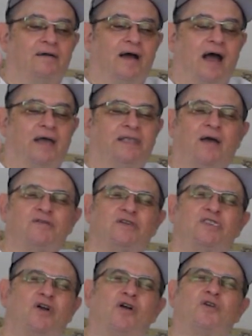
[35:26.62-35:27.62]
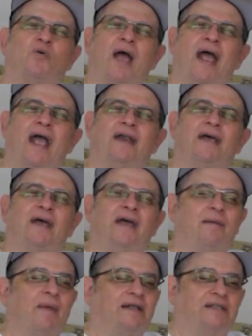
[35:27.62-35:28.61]
I think I was in 3rd
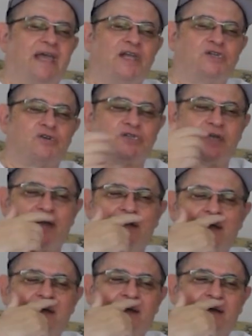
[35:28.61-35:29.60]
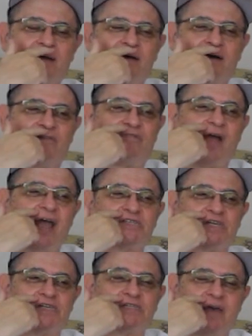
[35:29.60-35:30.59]
grade, and my teacher said,
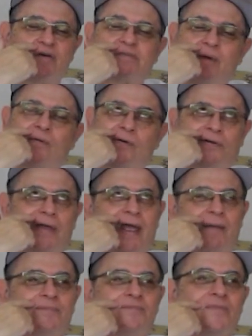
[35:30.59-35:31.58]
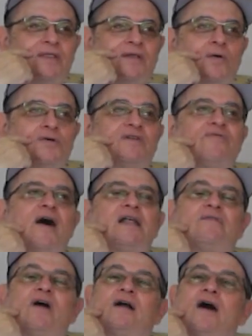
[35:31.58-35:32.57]
Francis, that was my real name, who's the
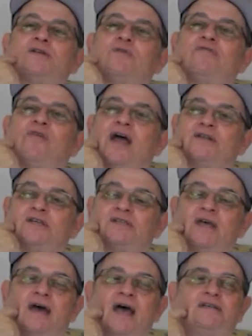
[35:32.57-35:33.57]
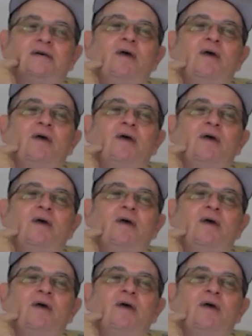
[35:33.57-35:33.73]
father of our country, Francis?